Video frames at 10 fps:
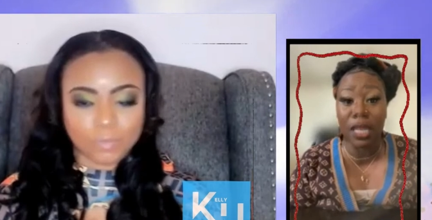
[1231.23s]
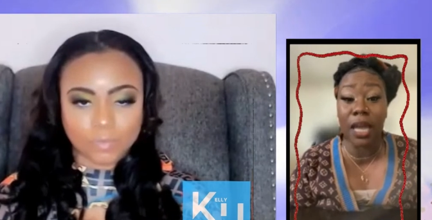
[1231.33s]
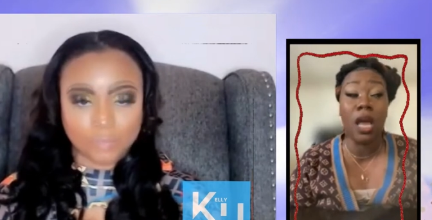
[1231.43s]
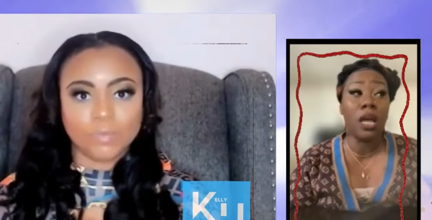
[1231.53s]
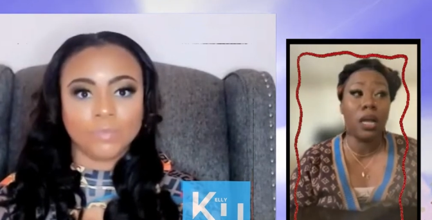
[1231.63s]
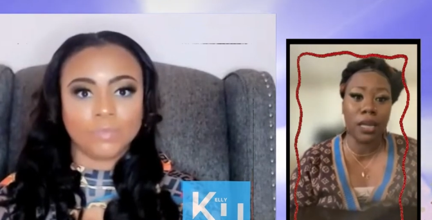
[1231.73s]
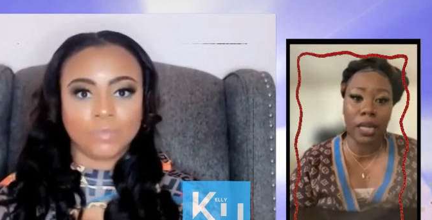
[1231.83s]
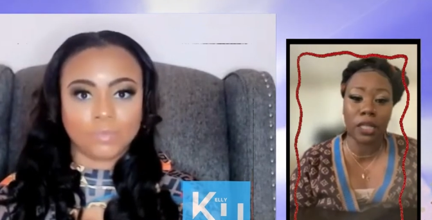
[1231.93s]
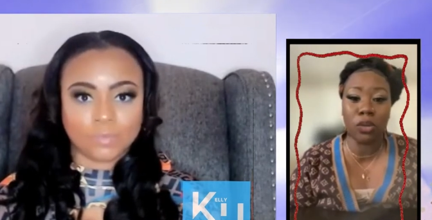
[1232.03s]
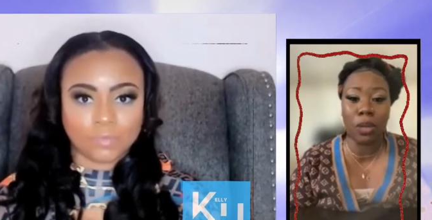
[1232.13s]
Speaker 1: that
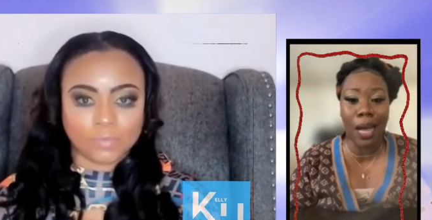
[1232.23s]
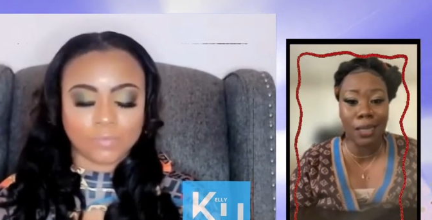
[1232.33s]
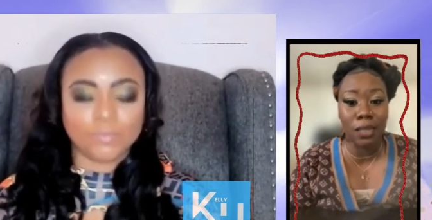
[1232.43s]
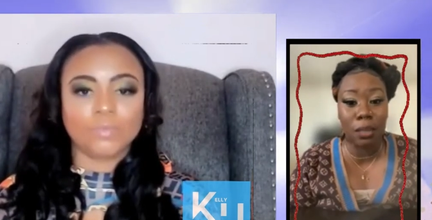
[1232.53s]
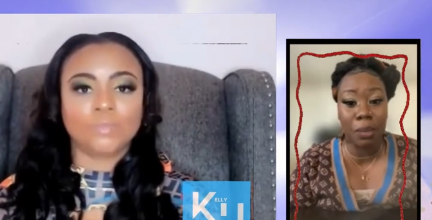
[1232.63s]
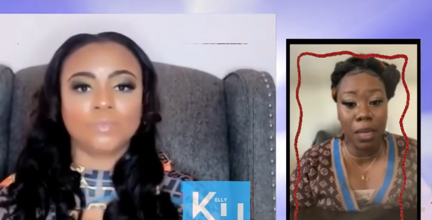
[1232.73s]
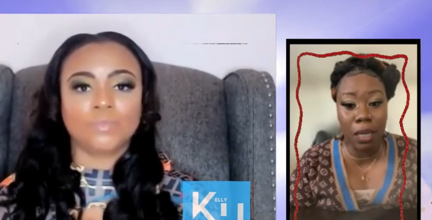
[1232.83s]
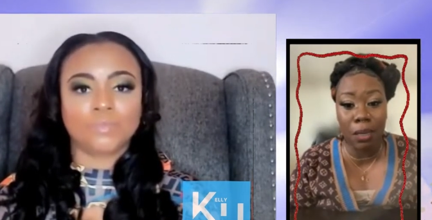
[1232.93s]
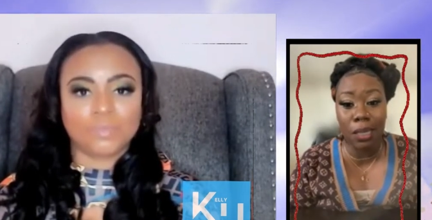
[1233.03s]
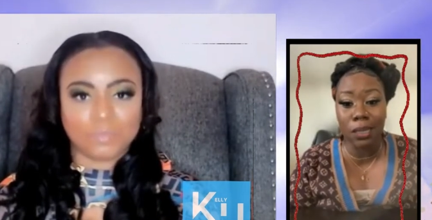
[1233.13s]
connected you guys in the
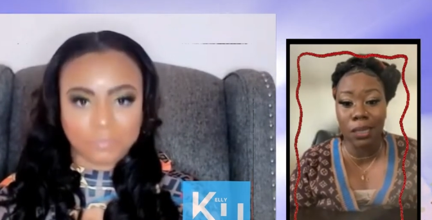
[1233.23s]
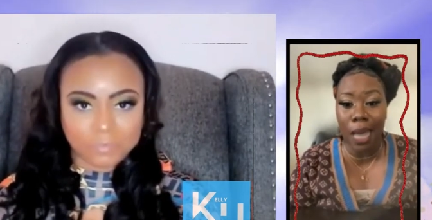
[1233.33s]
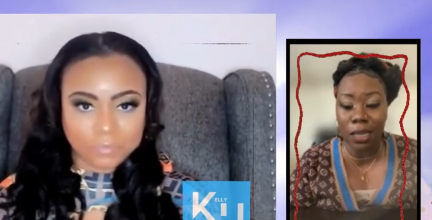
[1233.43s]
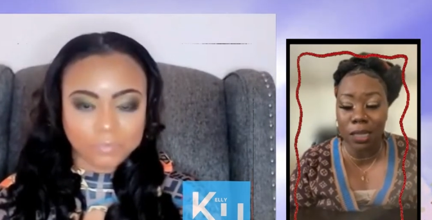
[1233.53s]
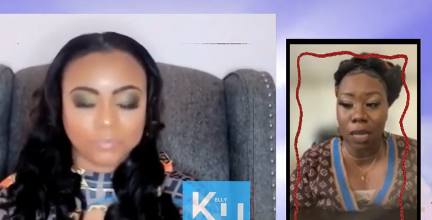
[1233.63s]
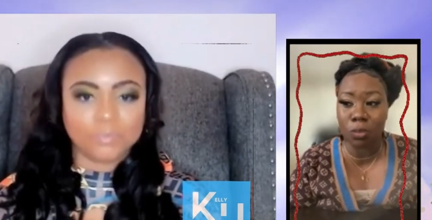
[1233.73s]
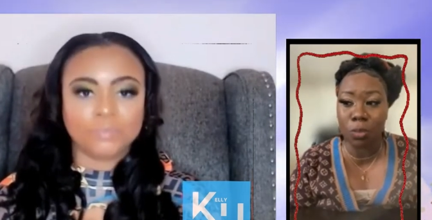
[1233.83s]
beginning? Because a lot of times